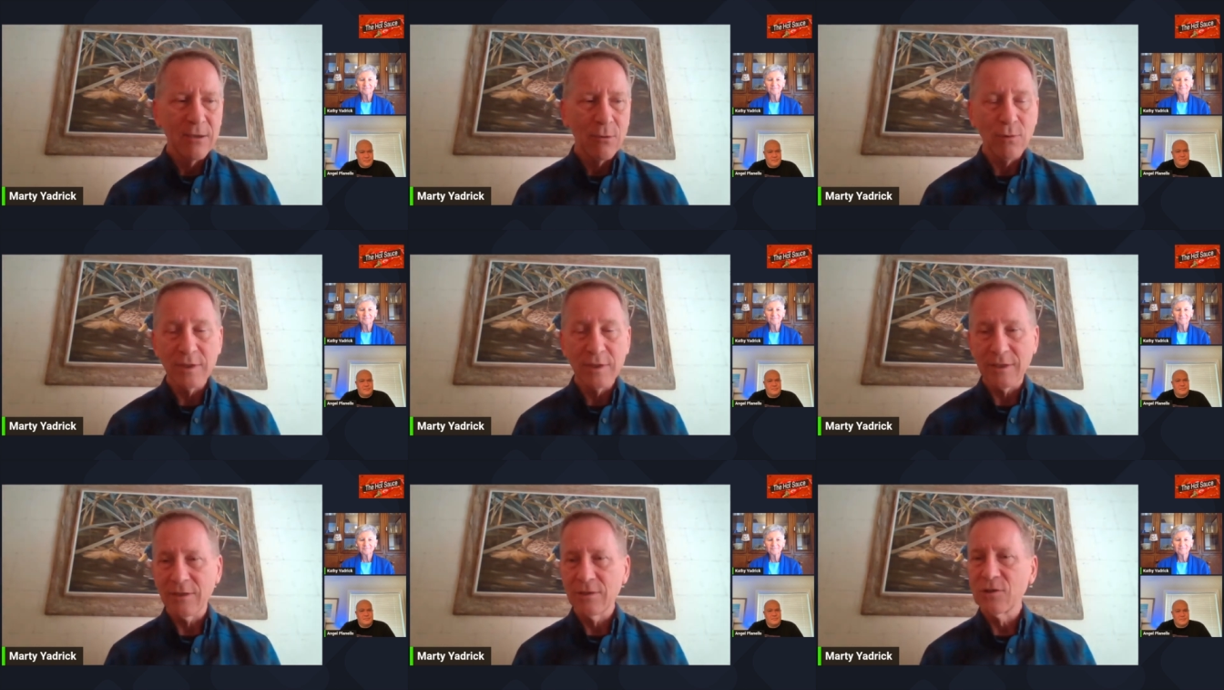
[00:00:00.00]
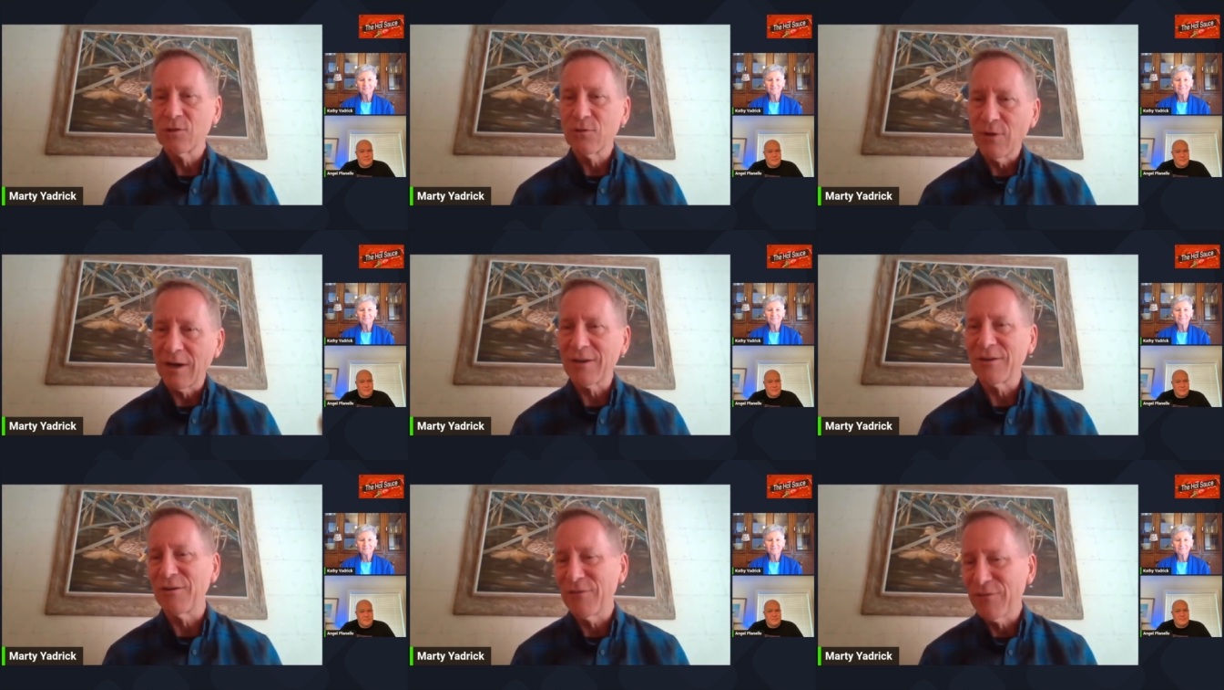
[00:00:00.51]
was a
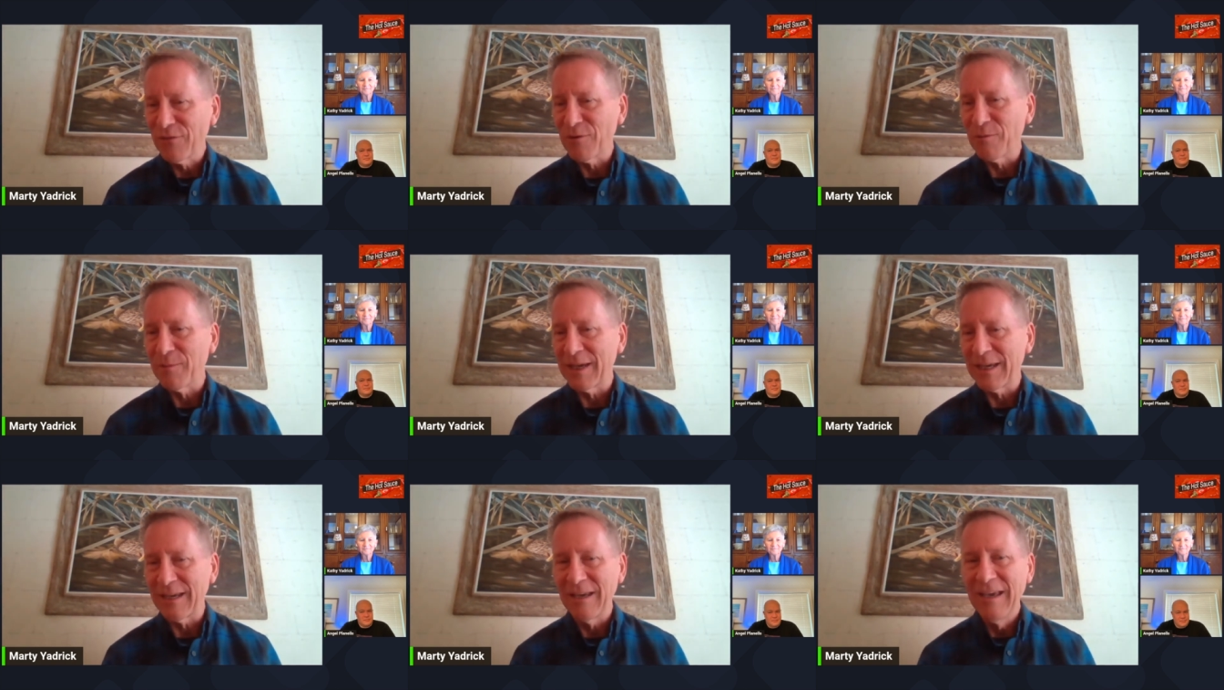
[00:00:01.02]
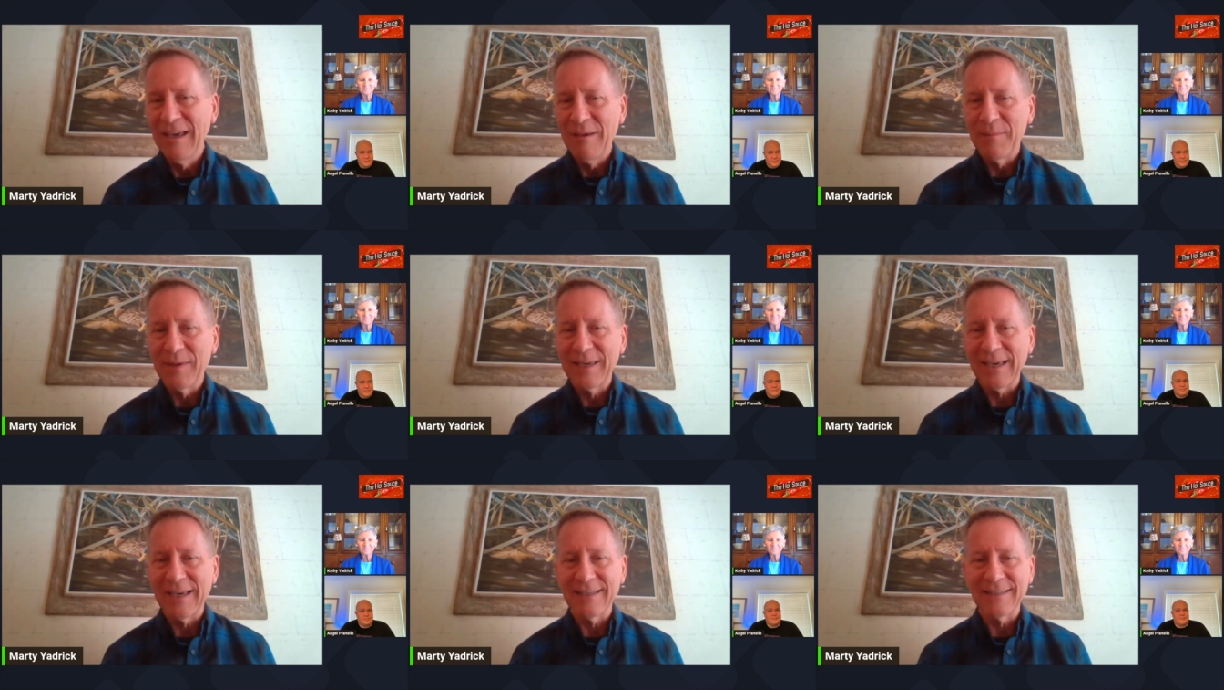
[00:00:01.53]
struggle for me
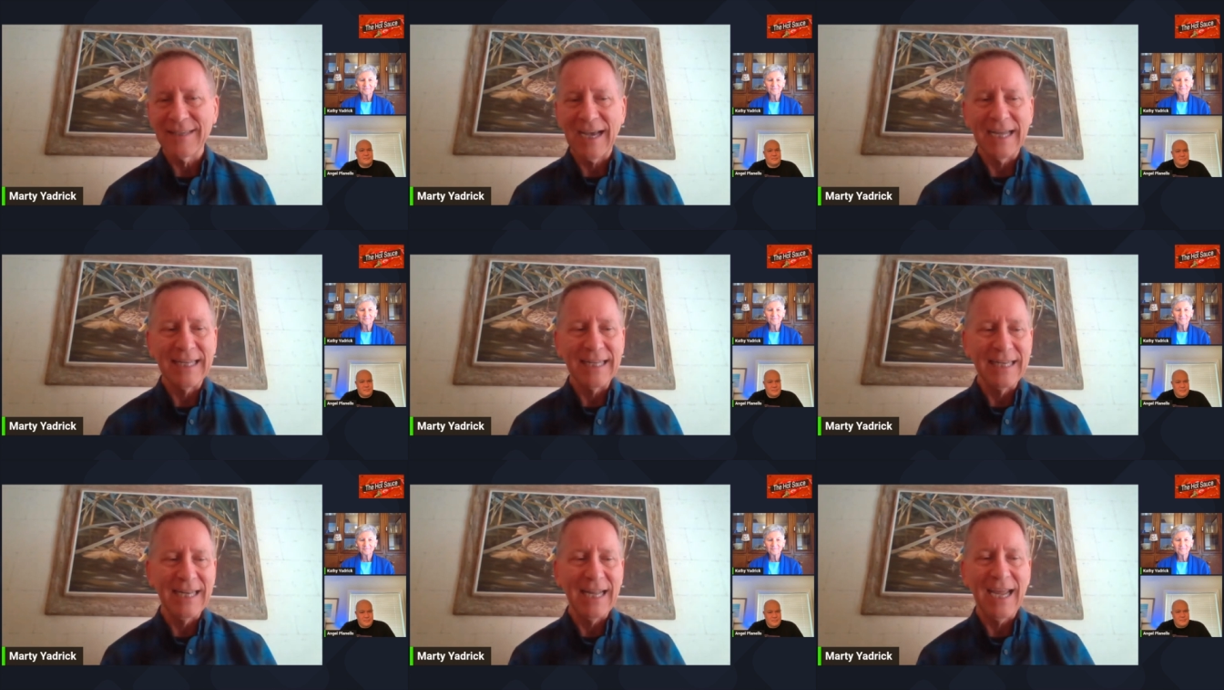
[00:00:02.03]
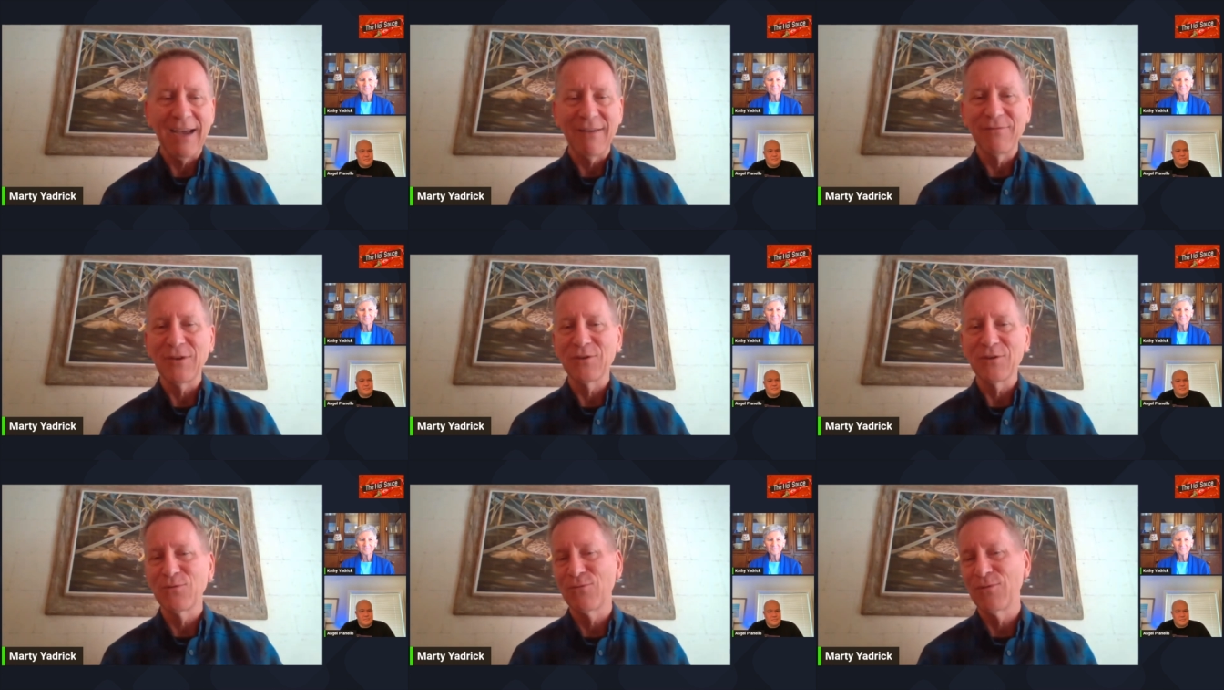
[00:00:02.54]
because I didn't have
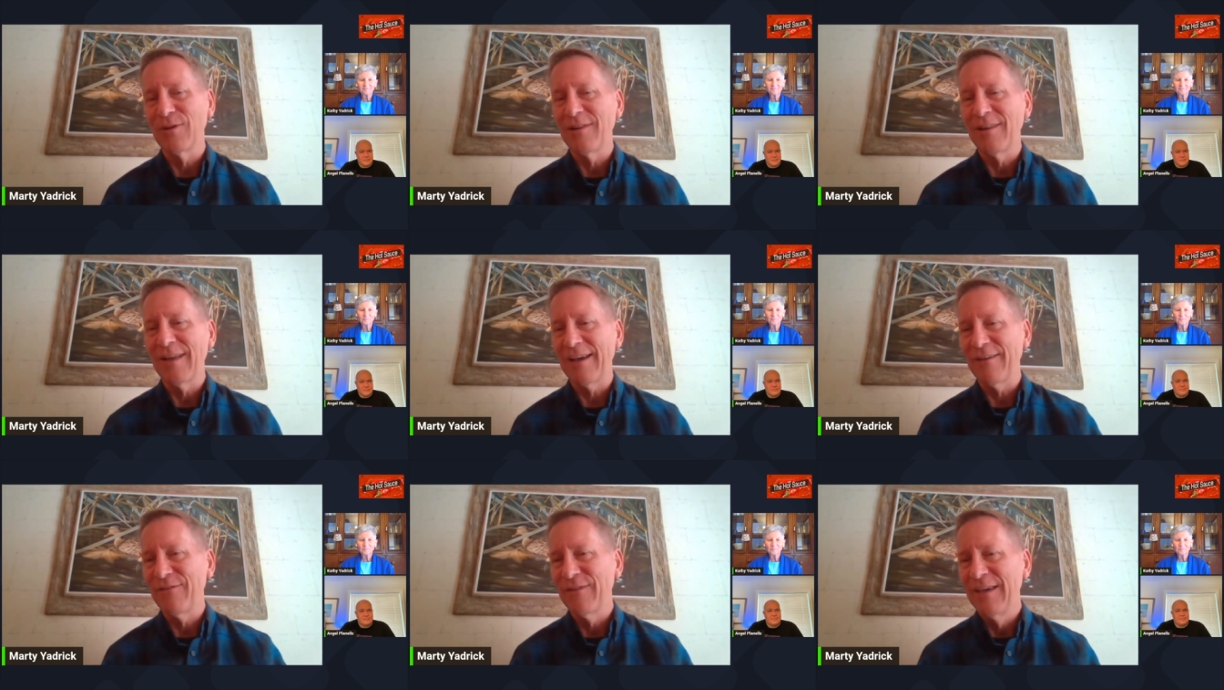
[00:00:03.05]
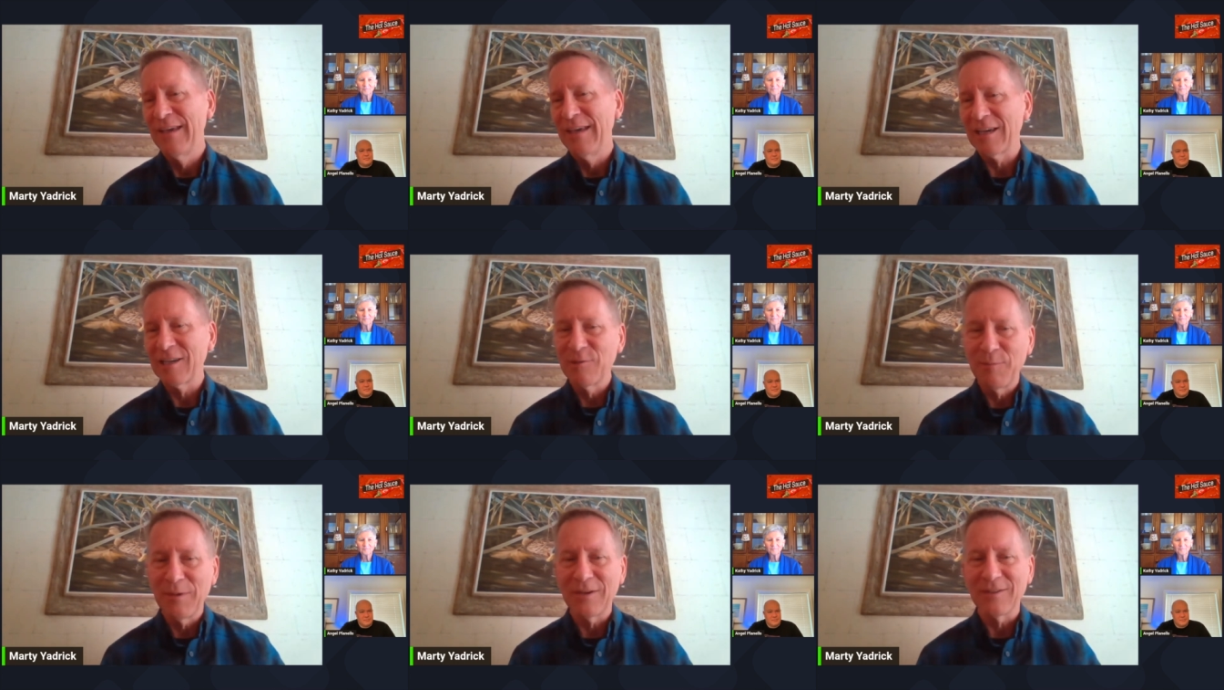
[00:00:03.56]
those real life
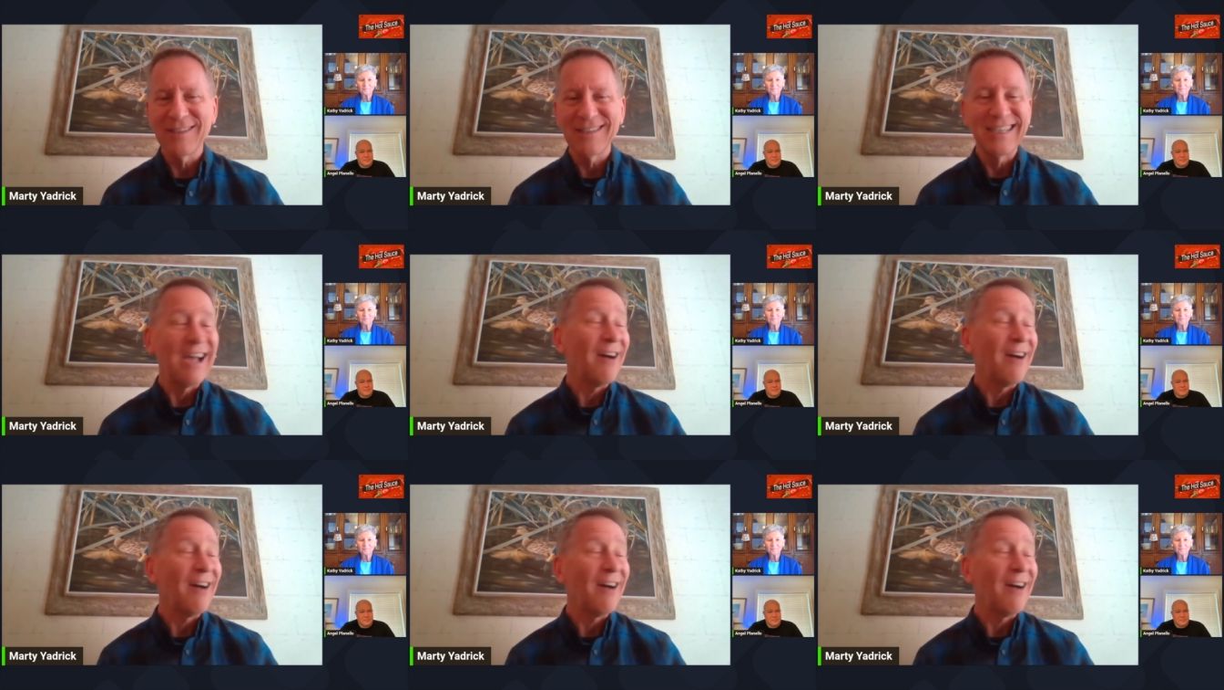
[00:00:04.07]
experiences.